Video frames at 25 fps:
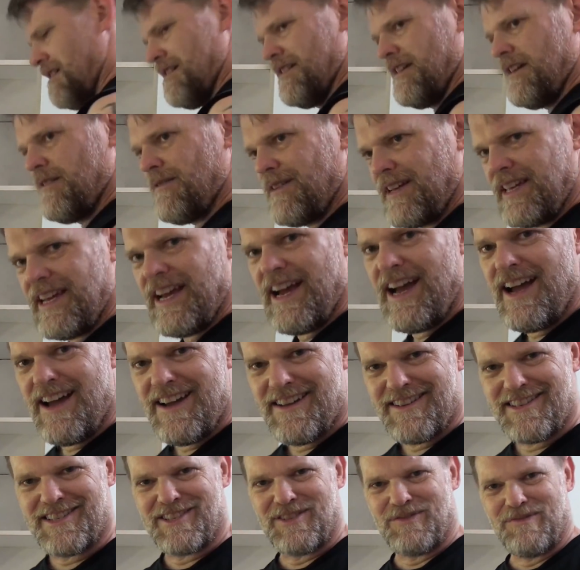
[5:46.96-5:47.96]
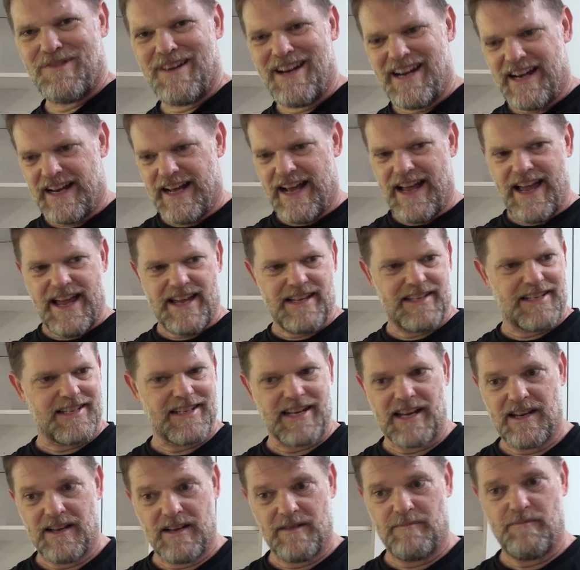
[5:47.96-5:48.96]
There we go, sweet
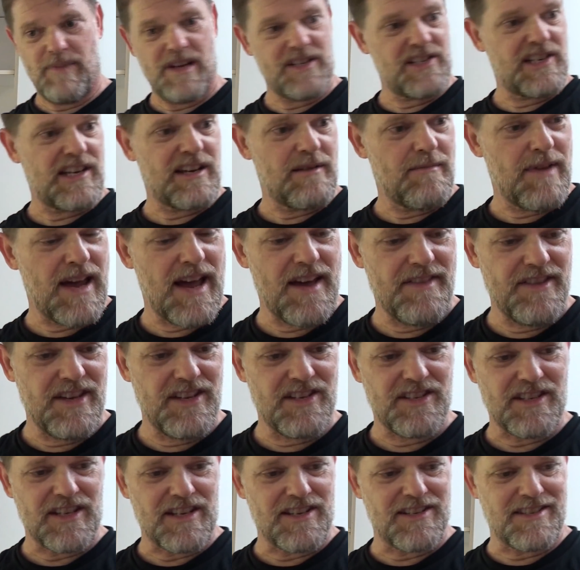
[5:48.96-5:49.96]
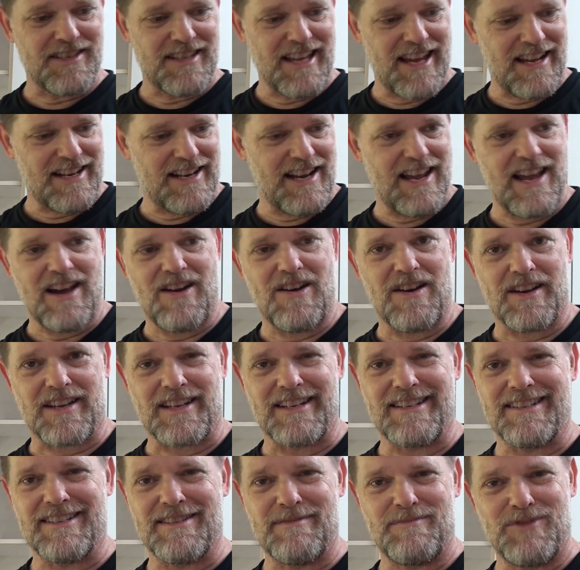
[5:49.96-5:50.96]
as. The best thing about this is that now I
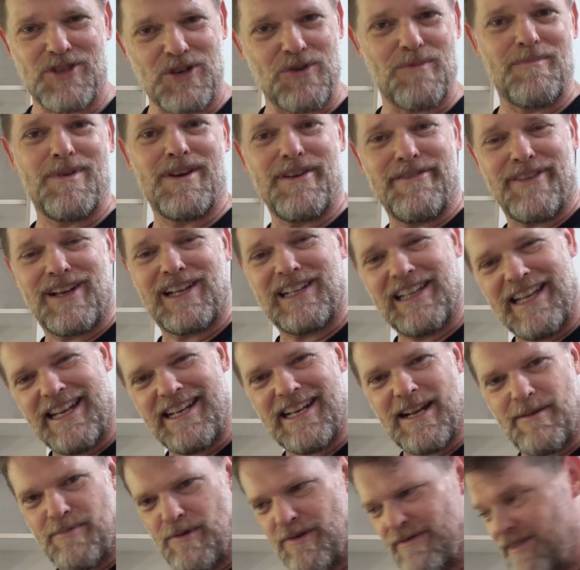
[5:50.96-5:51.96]
can do a bit of a clean up